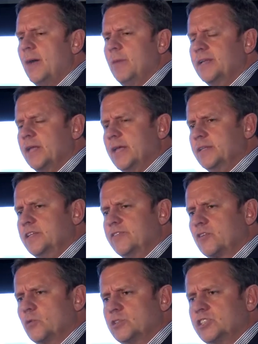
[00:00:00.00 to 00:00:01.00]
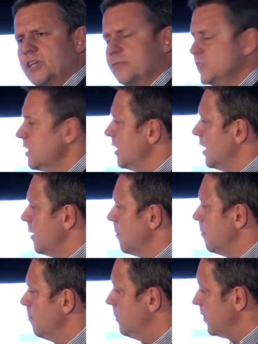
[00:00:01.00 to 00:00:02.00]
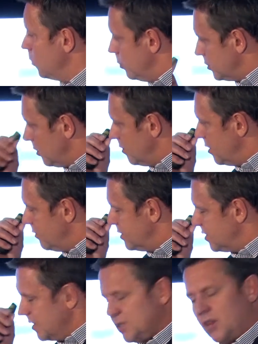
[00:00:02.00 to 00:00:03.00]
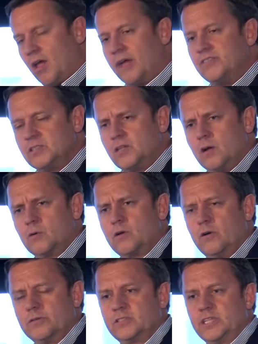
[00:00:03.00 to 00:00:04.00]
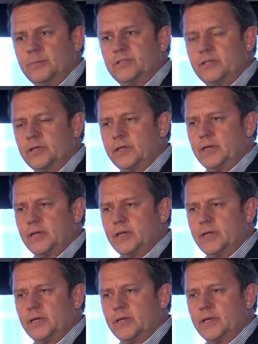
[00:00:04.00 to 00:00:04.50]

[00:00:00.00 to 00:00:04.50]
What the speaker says: and difficult shifts. But also there is this lifestyle concept,